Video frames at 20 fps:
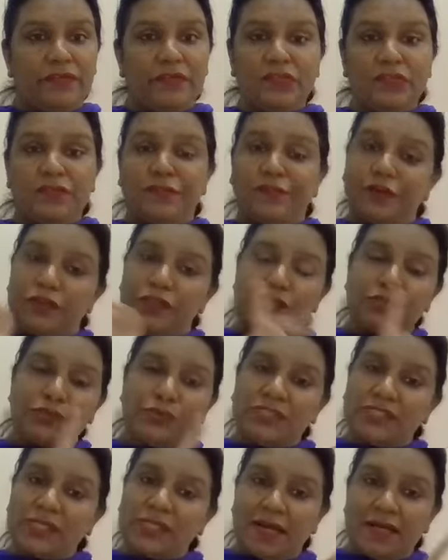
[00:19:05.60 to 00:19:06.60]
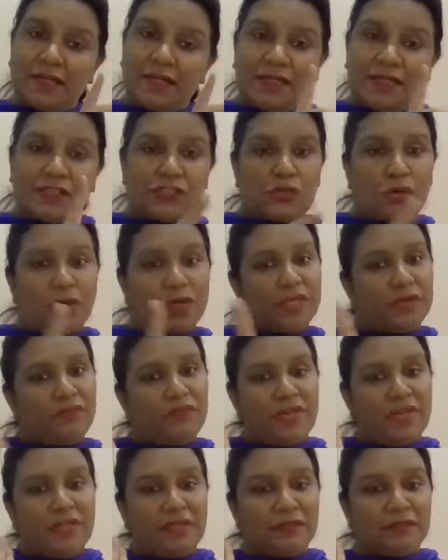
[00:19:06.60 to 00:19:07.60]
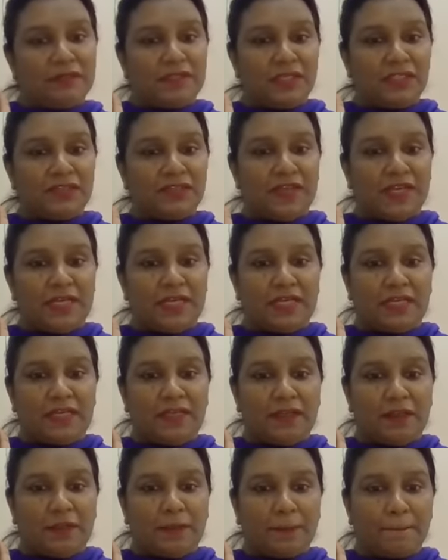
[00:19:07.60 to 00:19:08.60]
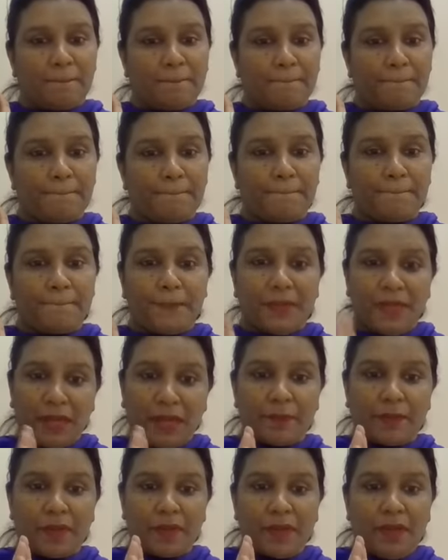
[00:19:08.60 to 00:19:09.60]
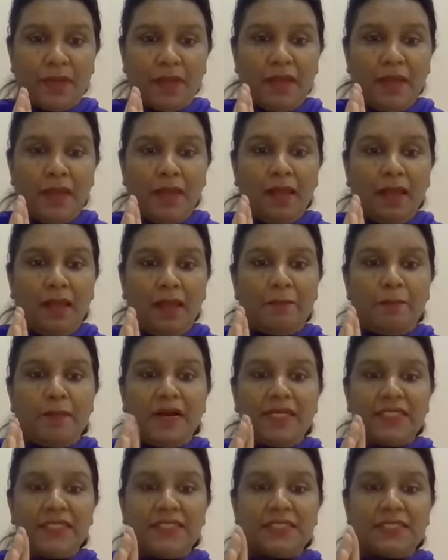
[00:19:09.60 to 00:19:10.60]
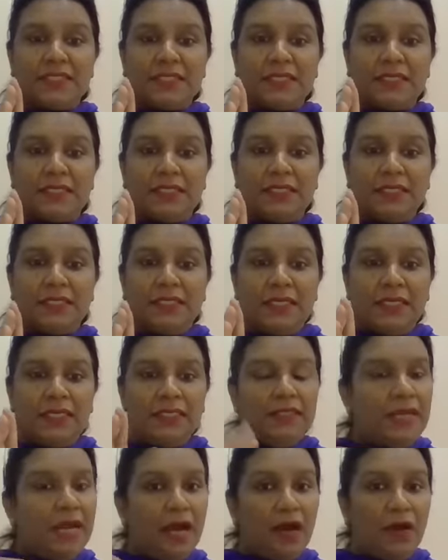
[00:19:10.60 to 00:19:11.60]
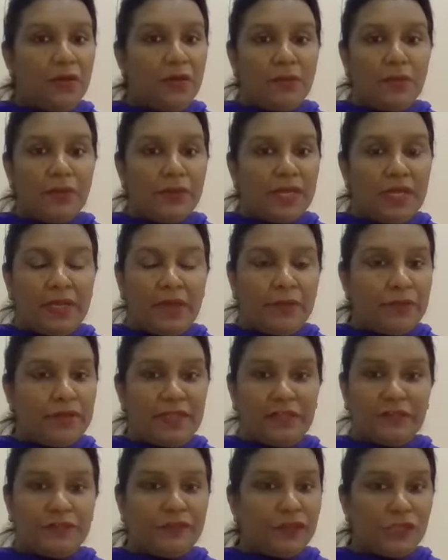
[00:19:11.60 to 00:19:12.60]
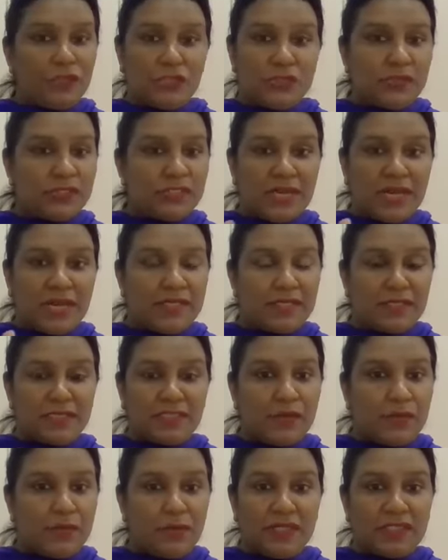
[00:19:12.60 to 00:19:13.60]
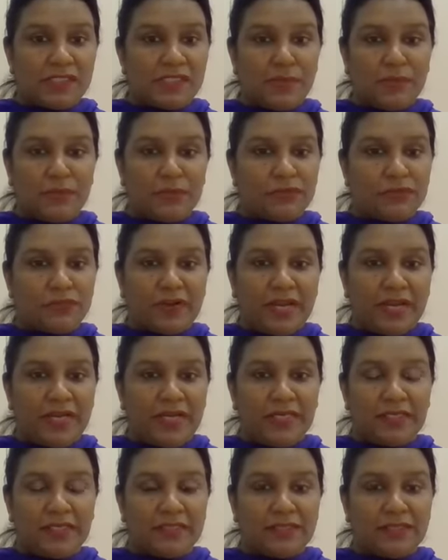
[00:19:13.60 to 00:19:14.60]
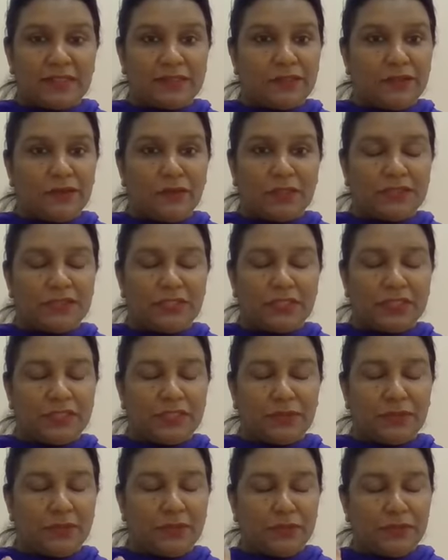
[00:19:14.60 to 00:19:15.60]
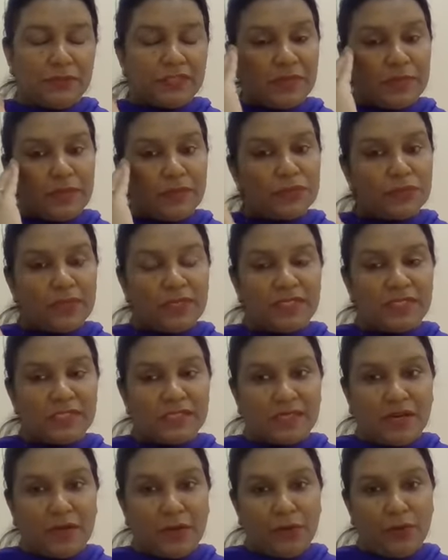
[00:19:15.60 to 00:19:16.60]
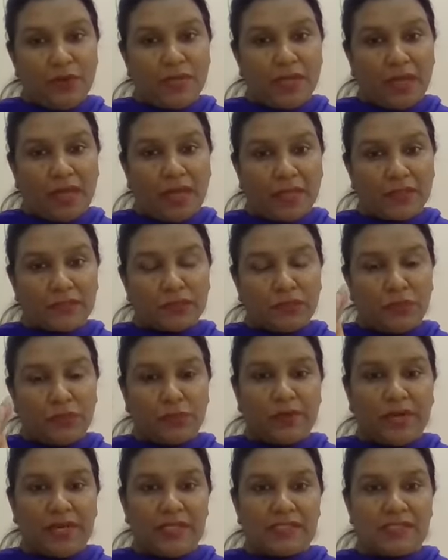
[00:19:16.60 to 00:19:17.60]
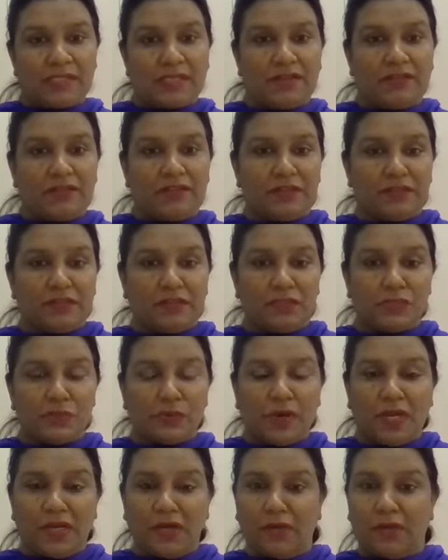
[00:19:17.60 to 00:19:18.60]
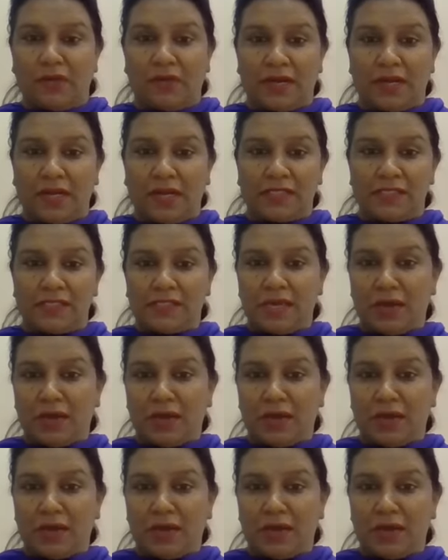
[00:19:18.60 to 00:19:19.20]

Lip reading: The first two stanzas taught him things very clearly. Yeah. But now in the first two stanzas, he was able to find that logic, he was able to understand, okay, I thought, why is it everything so unorganized?